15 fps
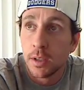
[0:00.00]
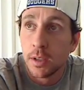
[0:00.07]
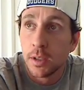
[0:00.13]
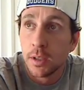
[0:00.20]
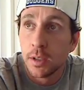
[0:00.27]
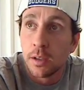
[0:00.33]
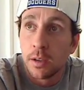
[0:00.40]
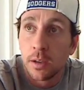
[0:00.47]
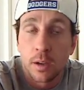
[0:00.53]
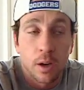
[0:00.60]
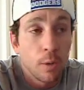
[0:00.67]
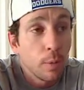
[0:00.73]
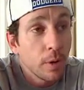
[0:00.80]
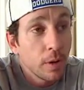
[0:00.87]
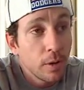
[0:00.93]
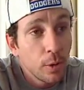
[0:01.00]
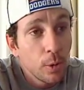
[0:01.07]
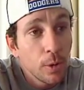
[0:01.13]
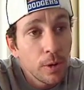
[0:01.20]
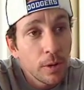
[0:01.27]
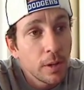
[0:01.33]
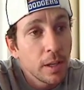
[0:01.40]
I opened the door,
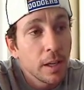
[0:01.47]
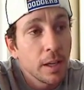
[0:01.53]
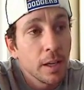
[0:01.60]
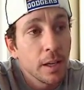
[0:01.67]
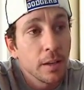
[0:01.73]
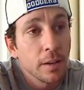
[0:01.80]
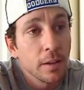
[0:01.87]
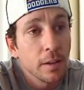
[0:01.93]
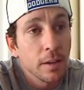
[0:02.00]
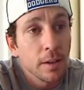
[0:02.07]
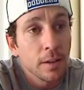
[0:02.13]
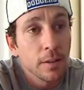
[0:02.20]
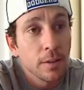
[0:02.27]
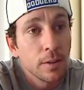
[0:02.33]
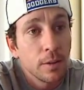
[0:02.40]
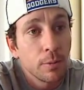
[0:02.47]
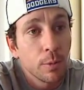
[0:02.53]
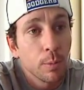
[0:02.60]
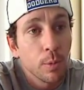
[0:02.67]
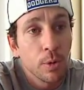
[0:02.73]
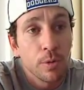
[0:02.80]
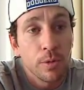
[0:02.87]
and we moved the
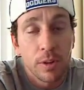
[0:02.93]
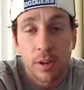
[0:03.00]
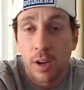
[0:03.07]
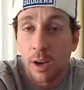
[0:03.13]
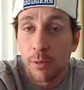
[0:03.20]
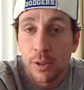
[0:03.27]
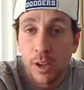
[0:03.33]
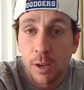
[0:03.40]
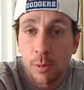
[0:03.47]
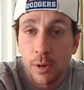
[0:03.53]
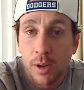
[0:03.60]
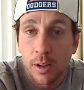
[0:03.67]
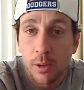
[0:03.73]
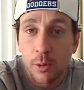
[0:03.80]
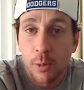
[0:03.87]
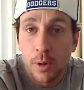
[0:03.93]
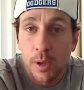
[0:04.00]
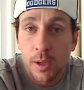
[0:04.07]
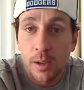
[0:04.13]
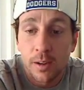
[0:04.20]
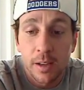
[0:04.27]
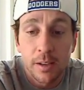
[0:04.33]
coffee table out of the way. I laid
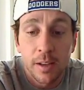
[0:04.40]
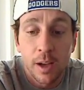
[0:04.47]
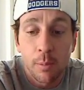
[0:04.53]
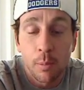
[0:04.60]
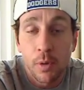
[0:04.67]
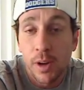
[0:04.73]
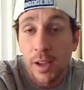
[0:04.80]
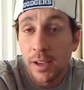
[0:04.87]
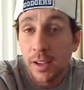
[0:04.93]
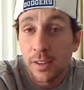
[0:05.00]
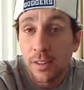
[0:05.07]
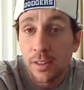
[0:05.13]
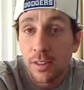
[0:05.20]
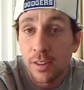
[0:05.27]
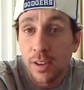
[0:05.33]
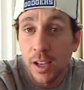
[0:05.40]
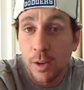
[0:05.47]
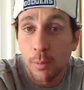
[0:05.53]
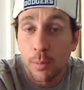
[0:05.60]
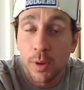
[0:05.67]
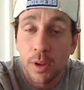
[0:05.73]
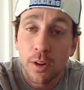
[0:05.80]
down blankets and
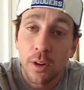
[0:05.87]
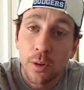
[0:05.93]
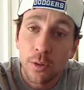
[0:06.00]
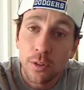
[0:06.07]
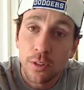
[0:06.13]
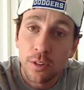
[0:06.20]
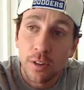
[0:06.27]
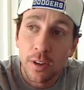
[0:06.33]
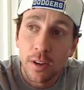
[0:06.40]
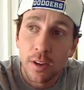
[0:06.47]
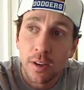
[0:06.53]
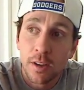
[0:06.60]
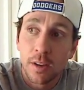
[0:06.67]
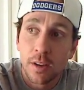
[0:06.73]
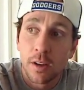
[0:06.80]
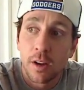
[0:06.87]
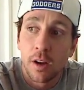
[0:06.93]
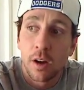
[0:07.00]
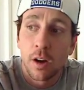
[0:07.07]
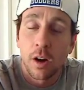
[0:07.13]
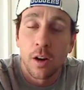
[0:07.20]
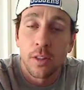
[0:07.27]
pillows on
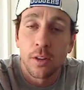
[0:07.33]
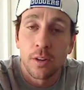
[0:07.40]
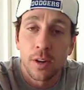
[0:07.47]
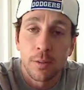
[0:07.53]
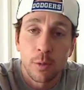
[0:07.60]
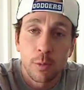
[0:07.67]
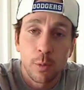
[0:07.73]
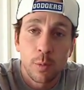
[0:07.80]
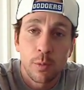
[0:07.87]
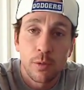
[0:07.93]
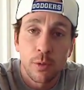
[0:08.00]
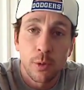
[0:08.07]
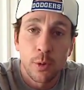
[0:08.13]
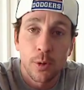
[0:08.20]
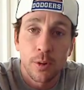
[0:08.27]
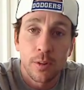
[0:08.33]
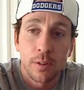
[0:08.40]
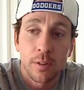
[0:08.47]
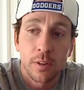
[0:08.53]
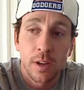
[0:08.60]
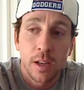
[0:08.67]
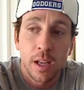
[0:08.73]
the living room floor,
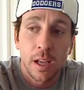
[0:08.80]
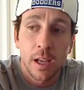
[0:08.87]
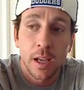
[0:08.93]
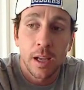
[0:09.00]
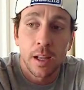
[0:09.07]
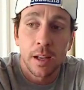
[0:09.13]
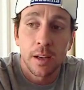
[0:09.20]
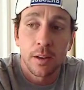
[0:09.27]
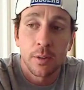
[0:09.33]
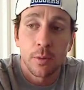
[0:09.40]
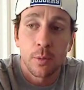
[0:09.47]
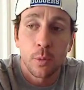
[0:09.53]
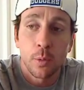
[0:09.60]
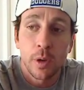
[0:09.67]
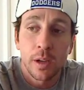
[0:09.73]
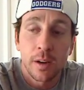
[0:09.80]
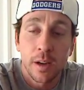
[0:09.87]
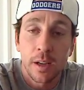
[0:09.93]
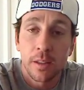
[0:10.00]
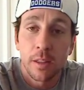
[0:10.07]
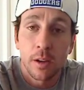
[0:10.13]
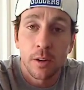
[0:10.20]
and we laid
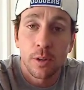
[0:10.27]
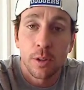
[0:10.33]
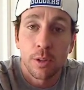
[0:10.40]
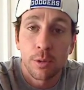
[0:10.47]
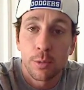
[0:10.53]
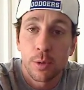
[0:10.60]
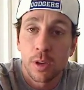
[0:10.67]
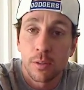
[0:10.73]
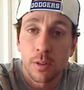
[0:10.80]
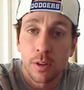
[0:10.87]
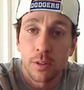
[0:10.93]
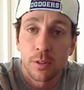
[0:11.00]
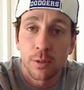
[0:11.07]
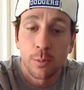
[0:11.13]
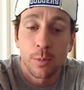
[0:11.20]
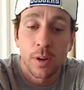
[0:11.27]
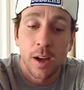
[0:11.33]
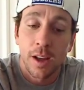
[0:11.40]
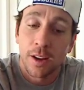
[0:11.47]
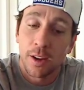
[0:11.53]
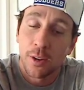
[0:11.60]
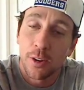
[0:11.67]
there, the three of us, from 9
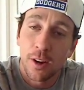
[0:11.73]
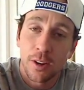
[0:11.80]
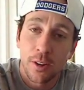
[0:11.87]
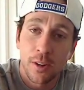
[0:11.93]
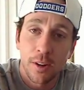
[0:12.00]
o'clock on,